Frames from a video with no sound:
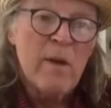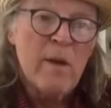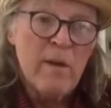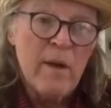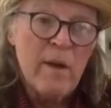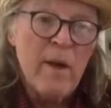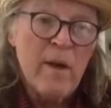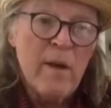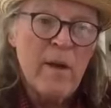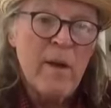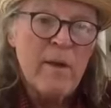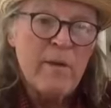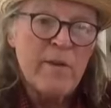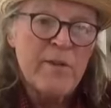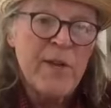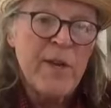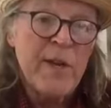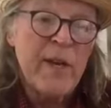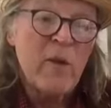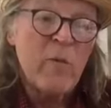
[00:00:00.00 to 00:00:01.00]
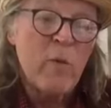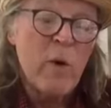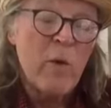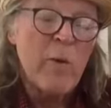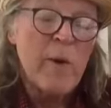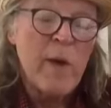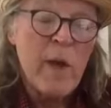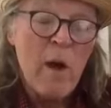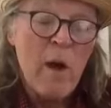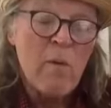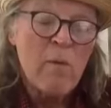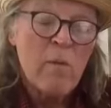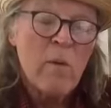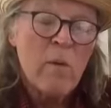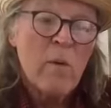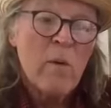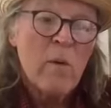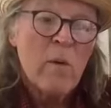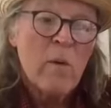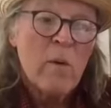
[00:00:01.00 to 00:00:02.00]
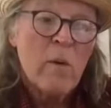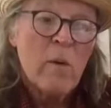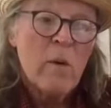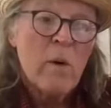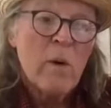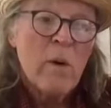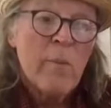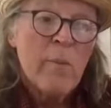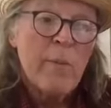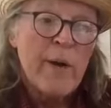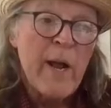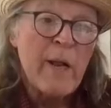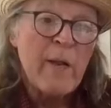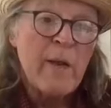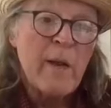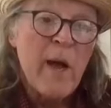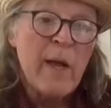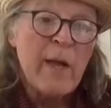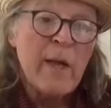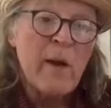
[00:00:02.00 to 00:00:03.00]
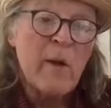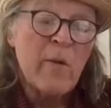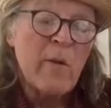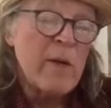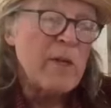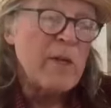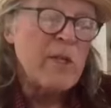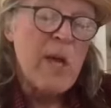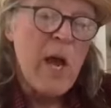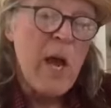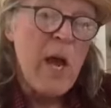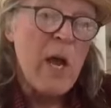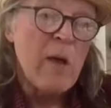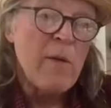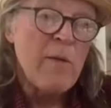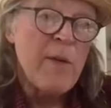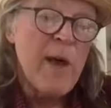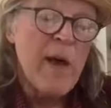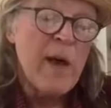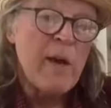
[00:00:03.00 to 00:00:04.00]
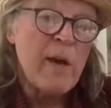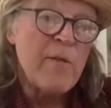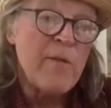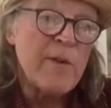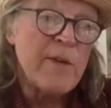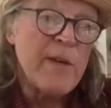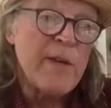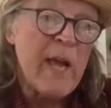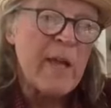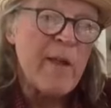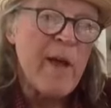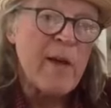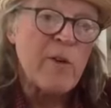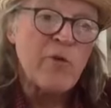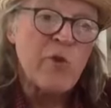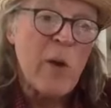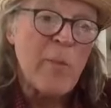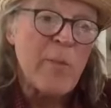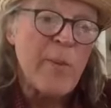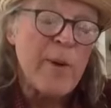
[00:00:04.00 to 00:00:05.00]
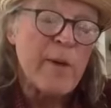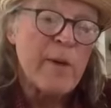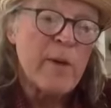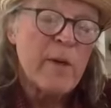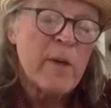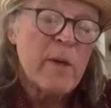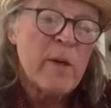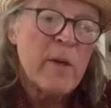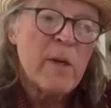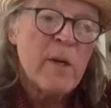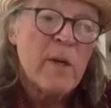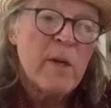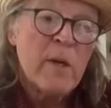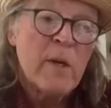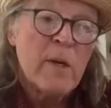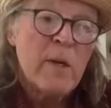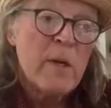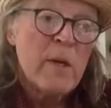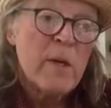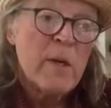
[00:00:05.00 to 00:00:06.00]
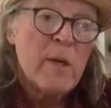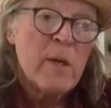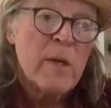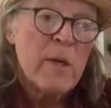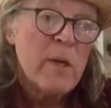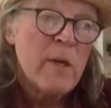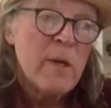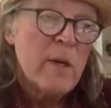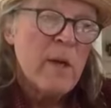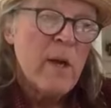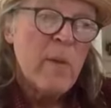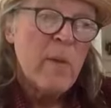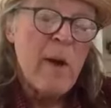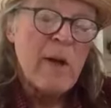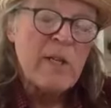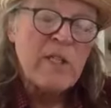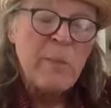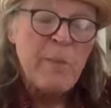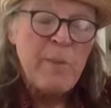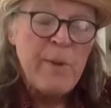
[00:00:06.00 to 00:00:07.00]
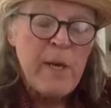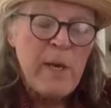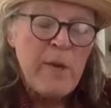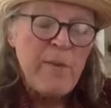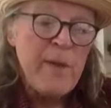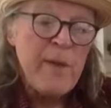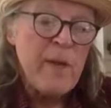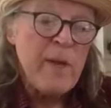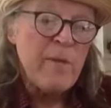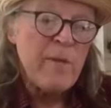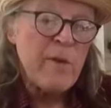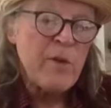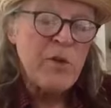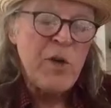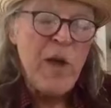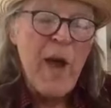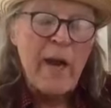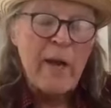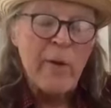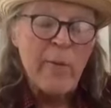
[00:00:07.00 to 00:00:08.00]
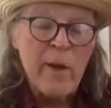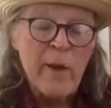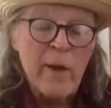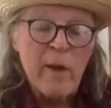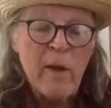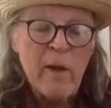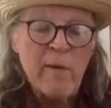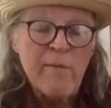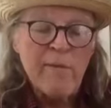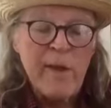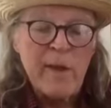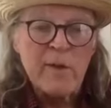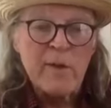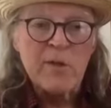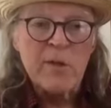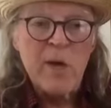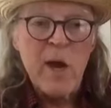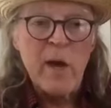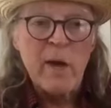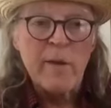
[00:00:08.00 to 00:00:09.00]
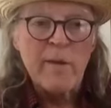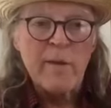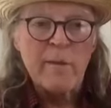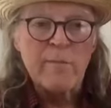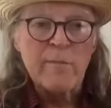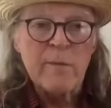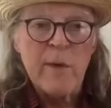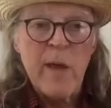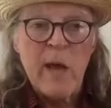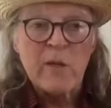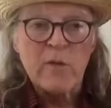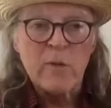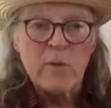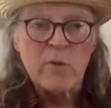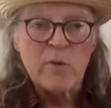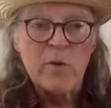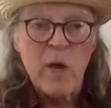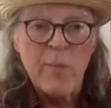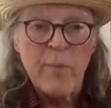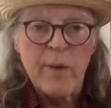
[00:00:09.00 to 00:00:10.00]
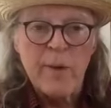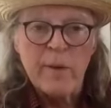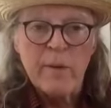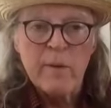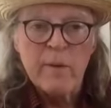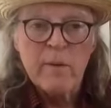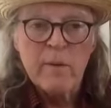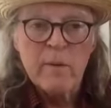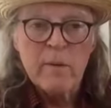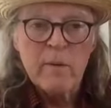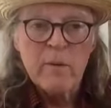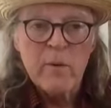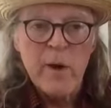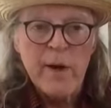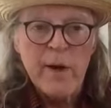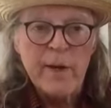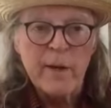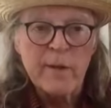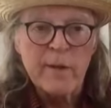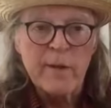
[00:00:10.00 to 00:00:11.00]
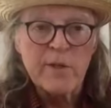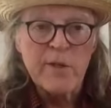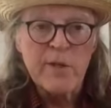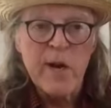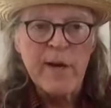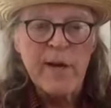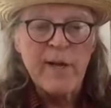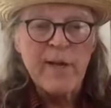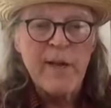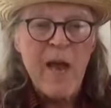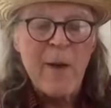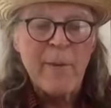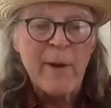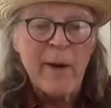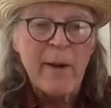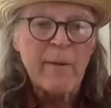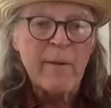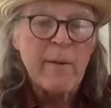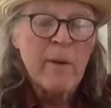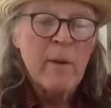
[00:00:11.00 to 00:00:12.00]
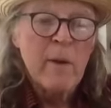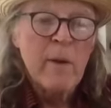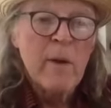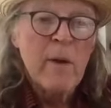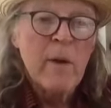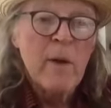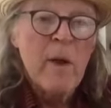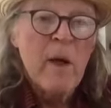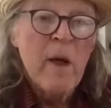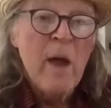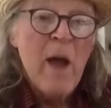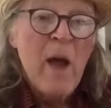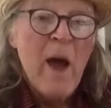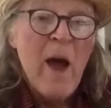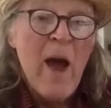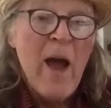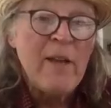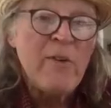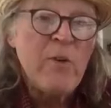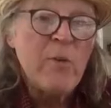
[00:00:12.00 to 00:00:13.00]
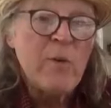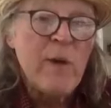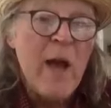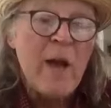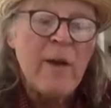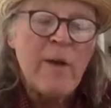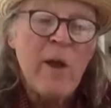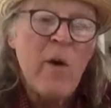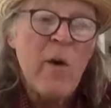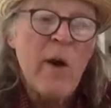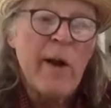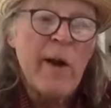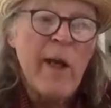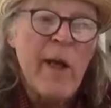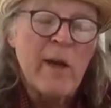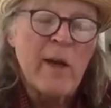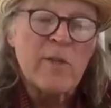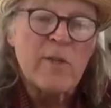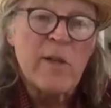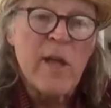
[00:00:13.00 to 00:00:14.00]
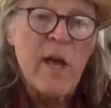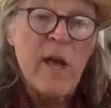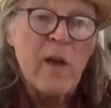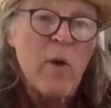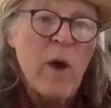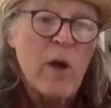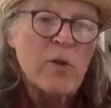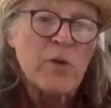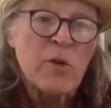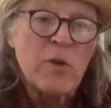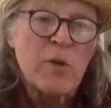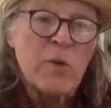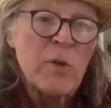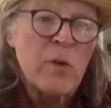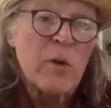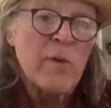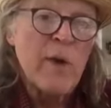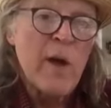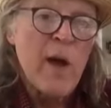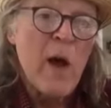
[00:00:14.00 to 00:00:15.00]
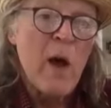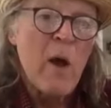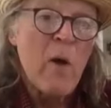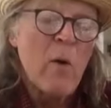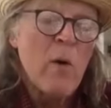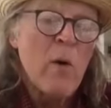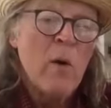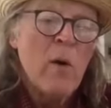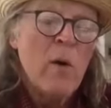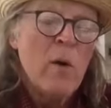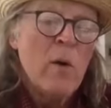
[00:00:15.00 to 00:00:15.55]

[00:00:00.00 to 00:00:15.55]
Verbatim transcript: uh, uh sitting where we are. But I, I can only say that if a daylight trumpet, it must be the, the shadowing of the inside of the actual trumpet, creating a little tiny cabinet. I do not know how to answer that question of how